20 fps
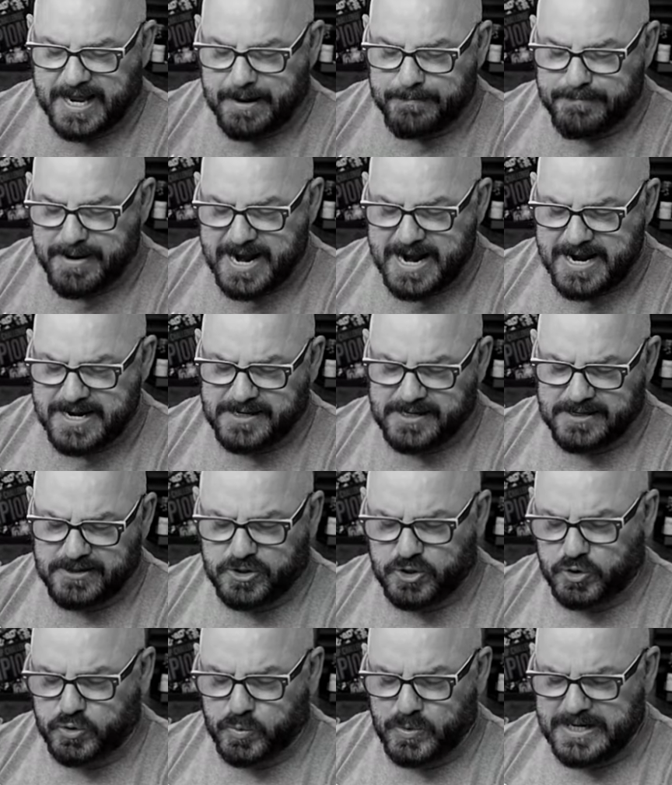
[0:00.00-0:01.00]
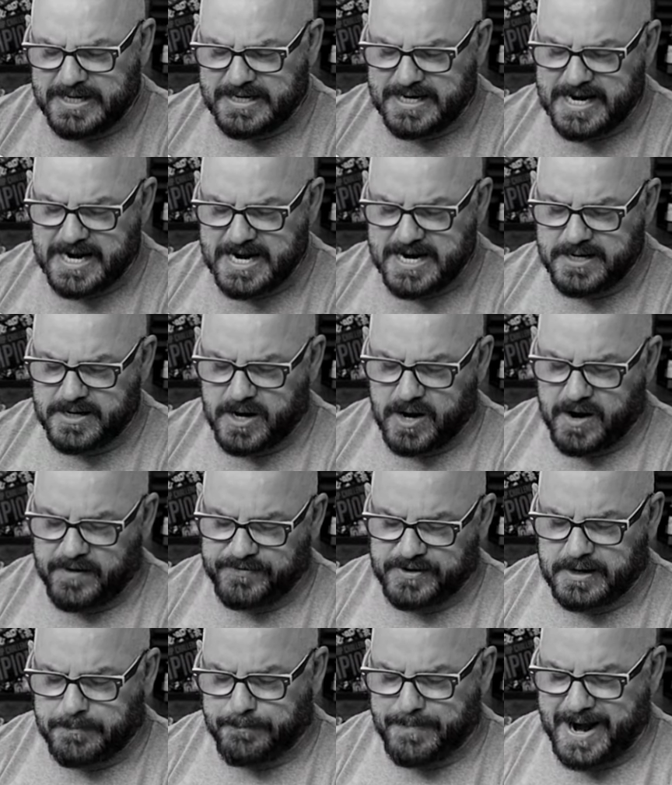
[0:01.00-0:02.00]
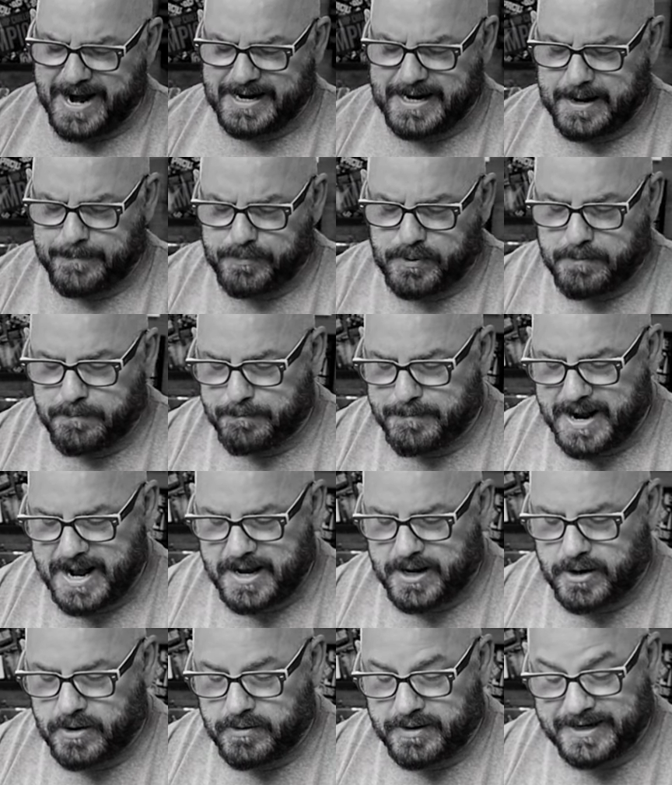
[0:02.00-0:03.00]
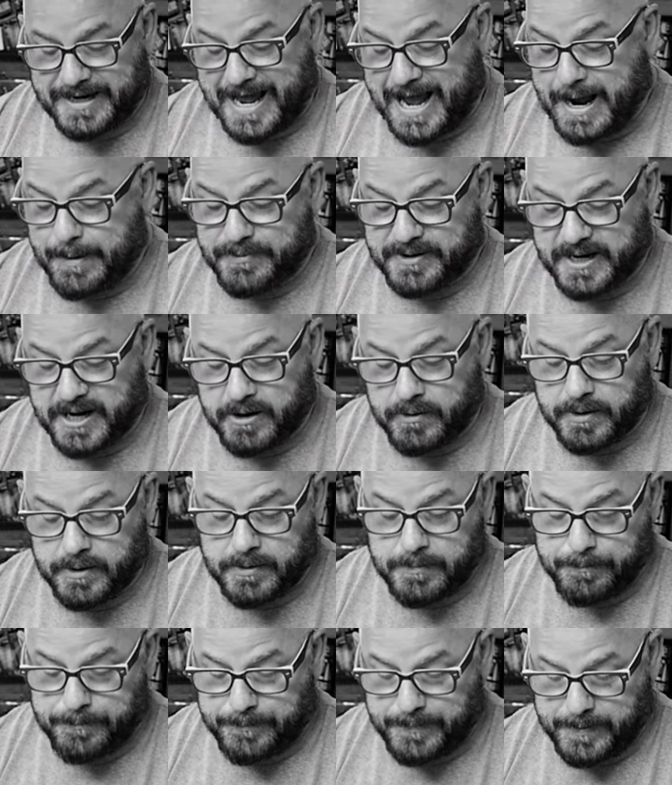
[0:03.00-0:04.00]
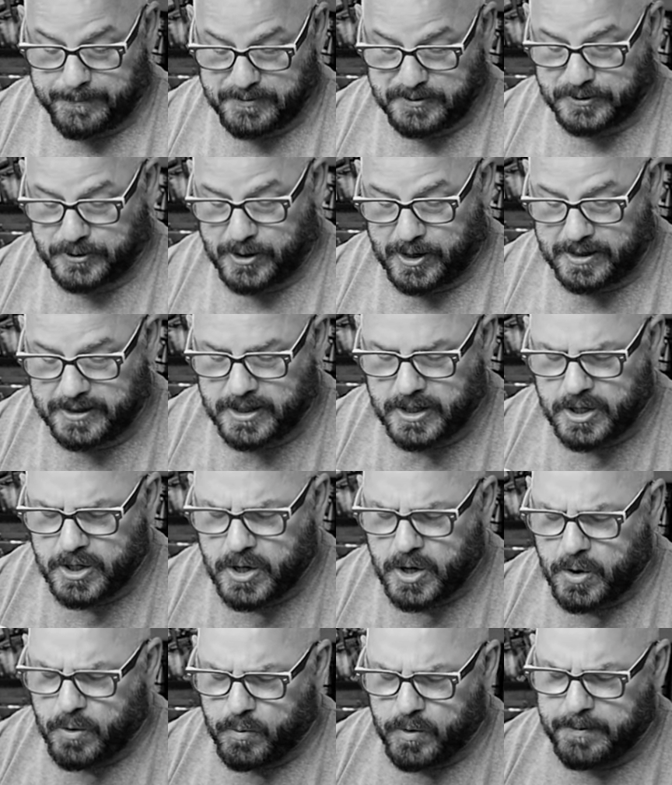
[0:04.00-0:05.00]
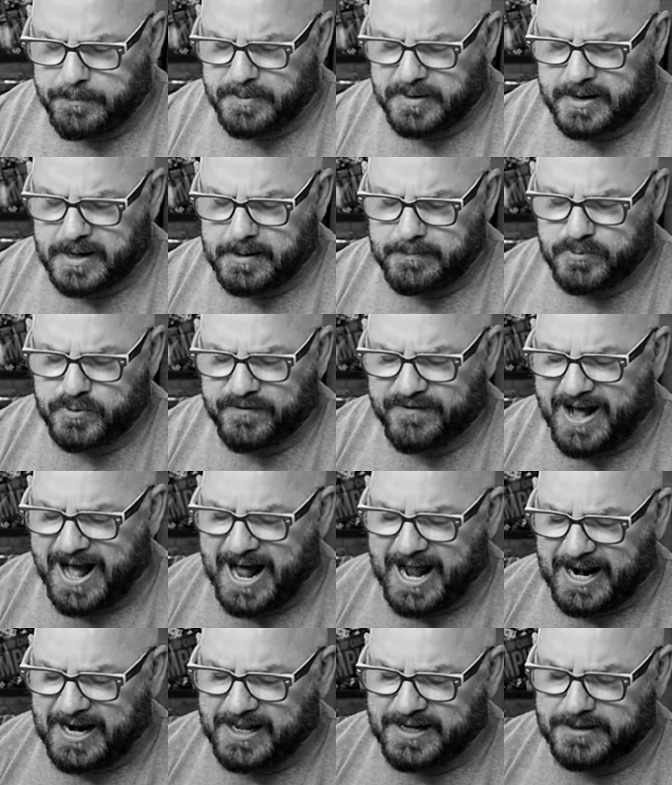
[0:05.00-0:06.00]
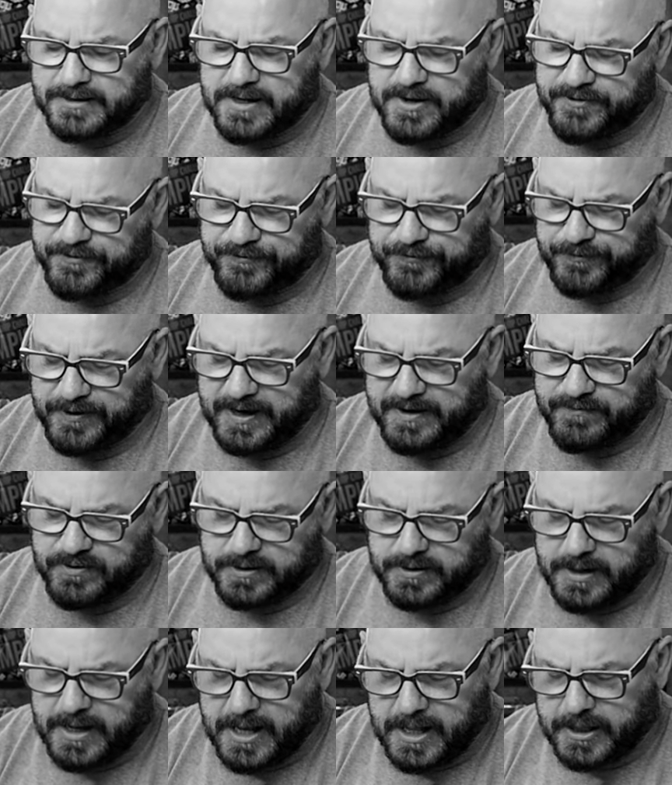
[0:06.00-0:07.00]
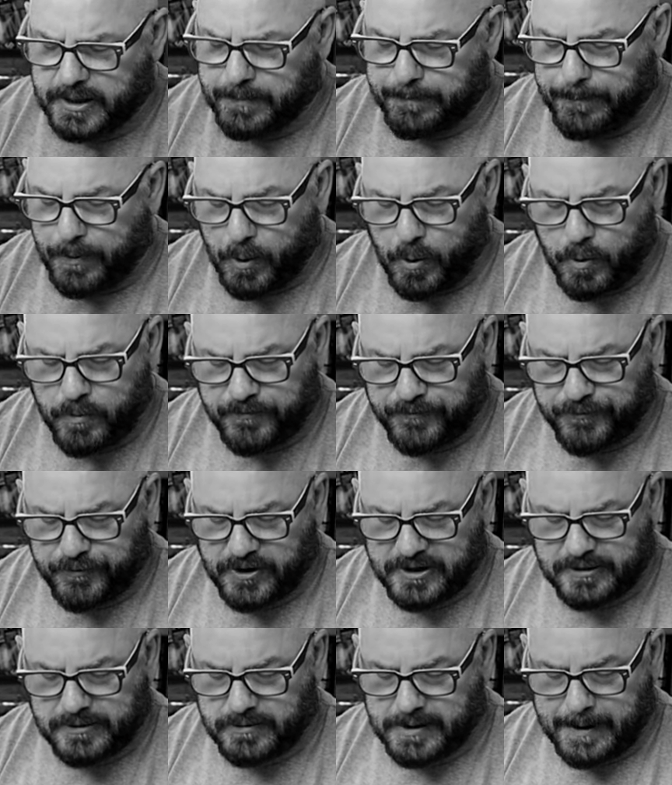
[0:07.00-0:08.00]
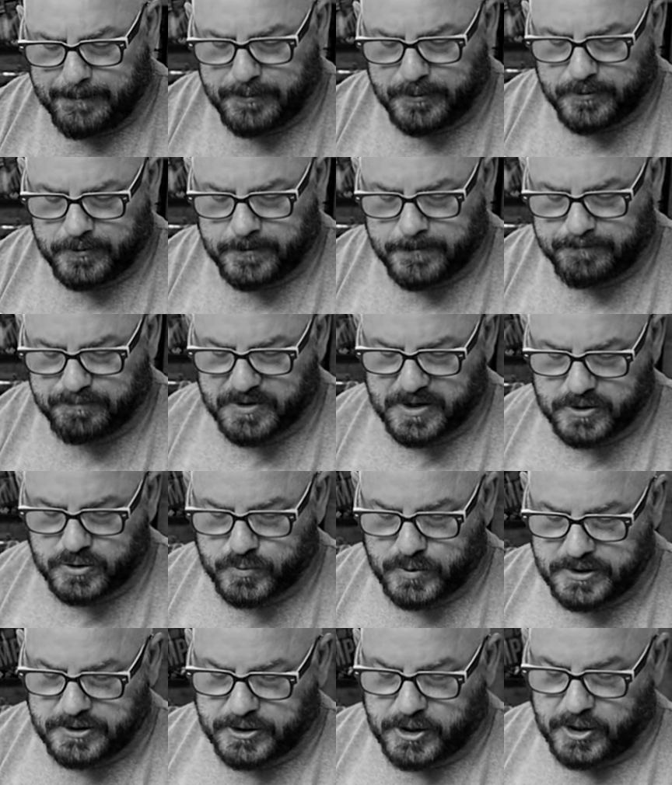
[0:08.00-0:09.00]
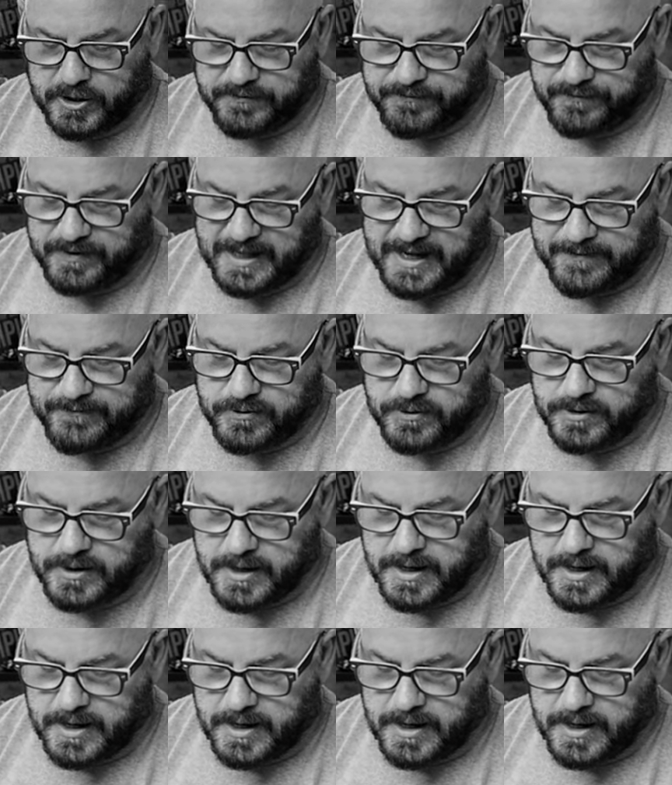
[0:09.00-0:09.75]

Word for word: Amazing sweet heat of this pineapple, mango, and habanero pepper sauce will become your island favorite. The bold, fresh, tropical, sweet tart flavor